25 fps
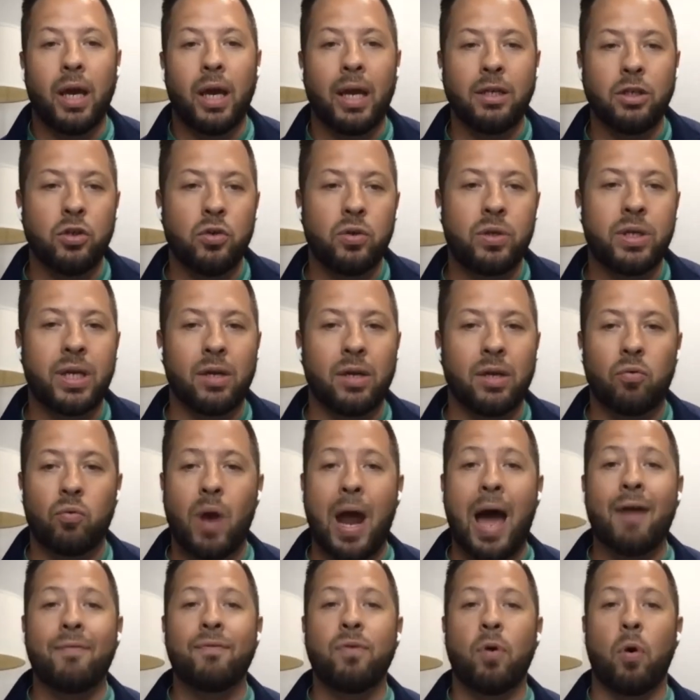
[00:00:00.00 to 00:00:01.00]
and you can
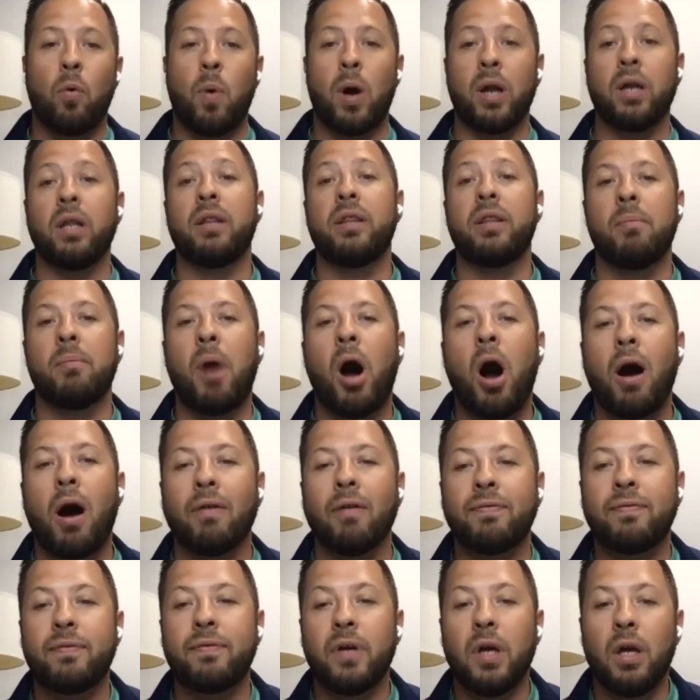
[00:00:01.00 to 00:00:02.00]
raffle one of them
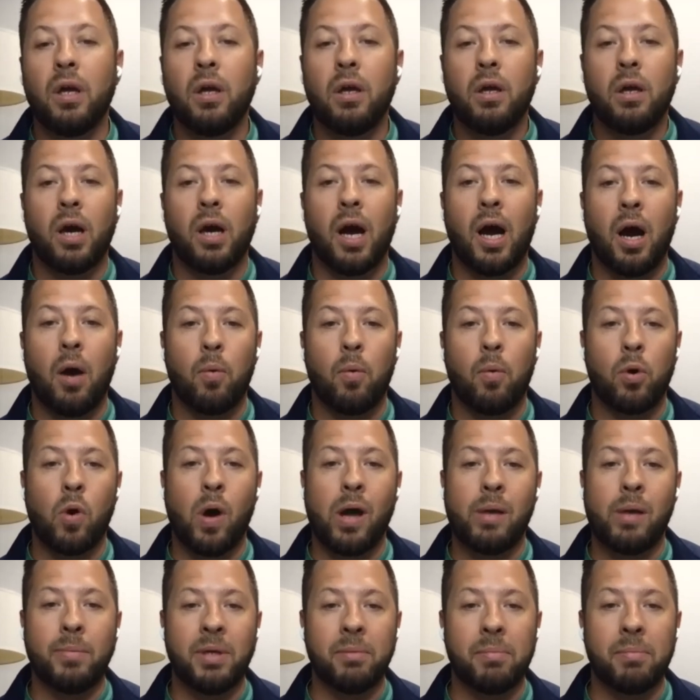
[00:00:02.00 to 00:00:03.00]
off uh, what
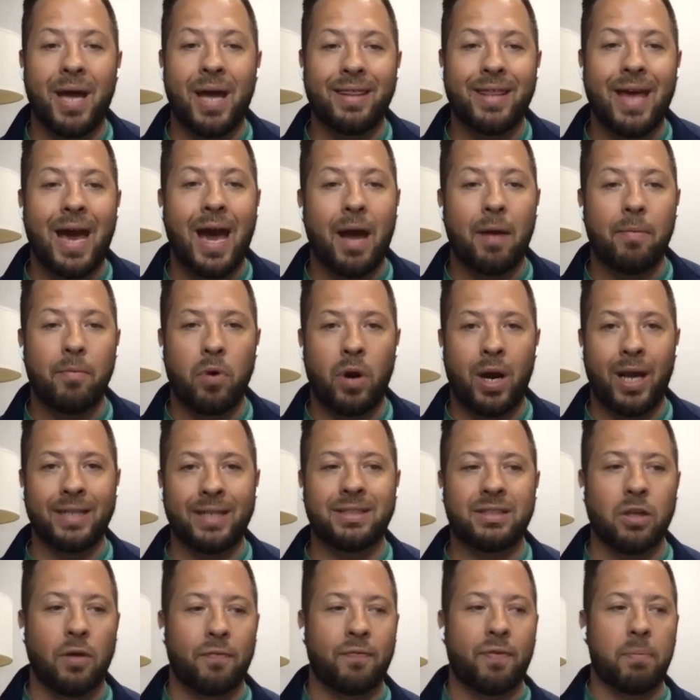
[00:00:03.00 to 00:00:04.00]
do i mean by that
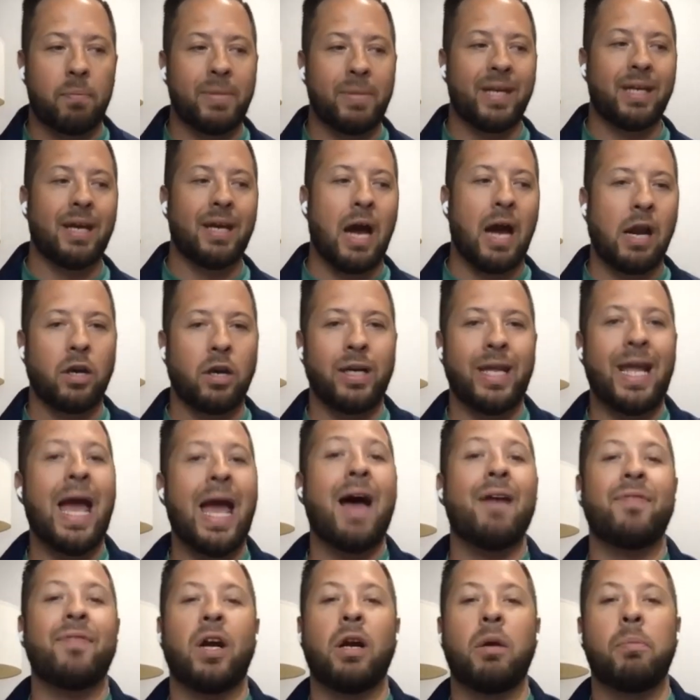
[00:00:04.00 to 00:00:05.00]
right so for me i already
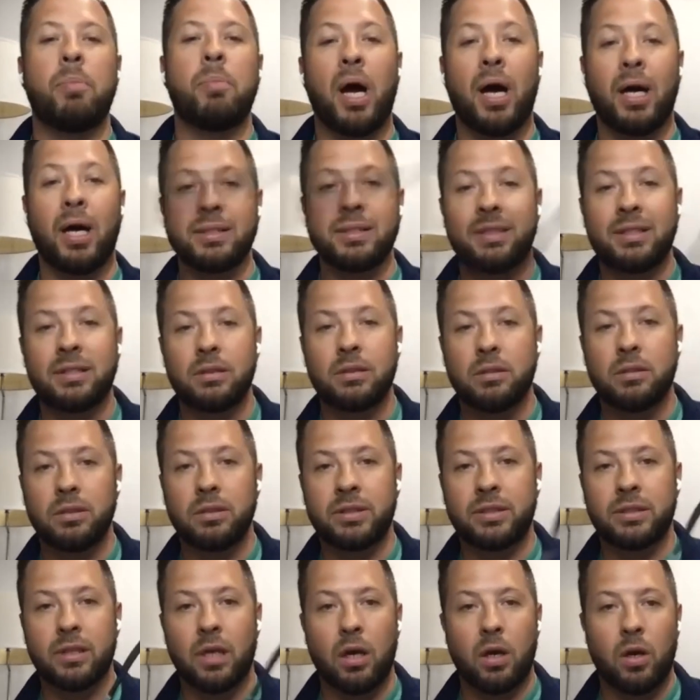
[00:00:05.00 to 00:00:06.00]
have airpods
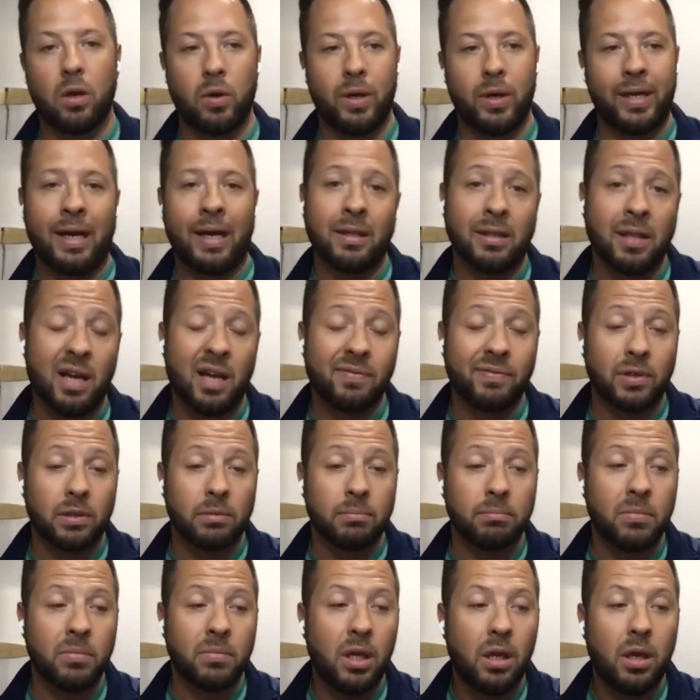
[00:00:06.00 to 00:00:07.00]
so and i love
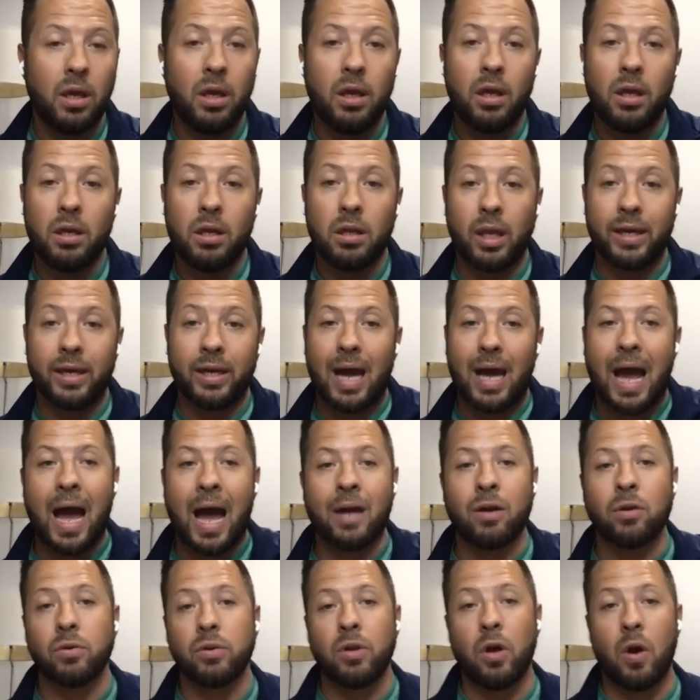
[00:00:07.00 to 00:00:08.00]
them like
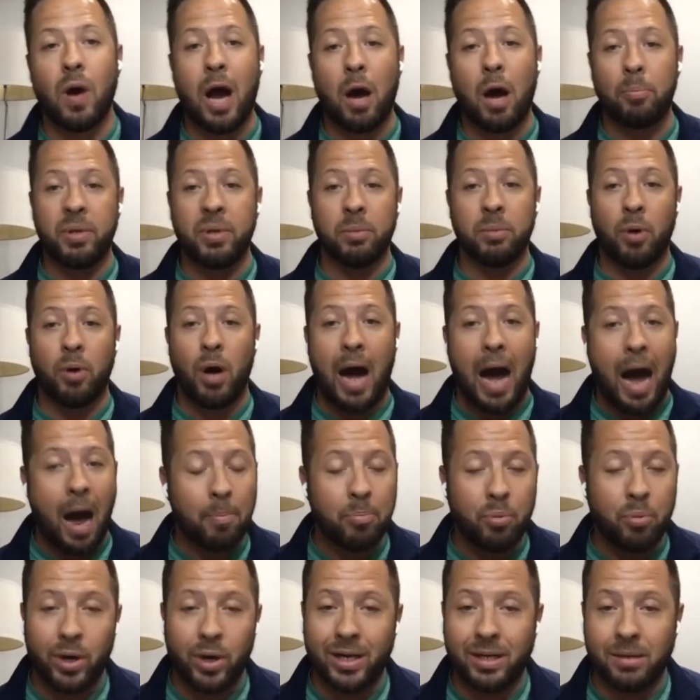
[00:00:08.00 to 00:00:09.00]
i don't know how people
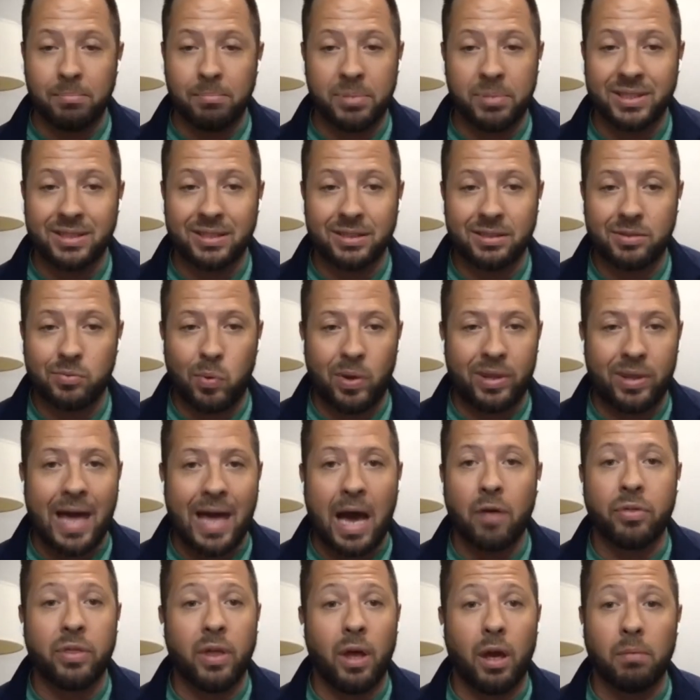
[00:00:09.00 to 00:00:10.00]
operate in business
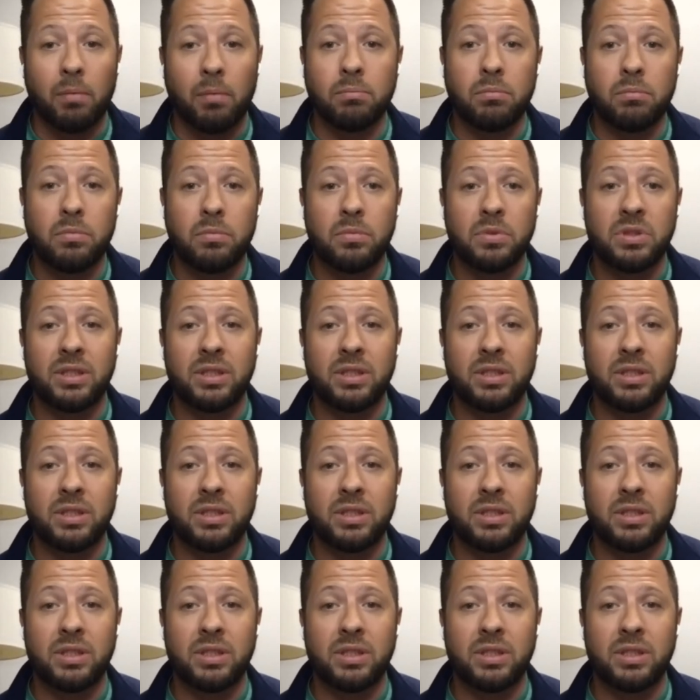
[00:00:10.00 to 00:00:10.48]
without them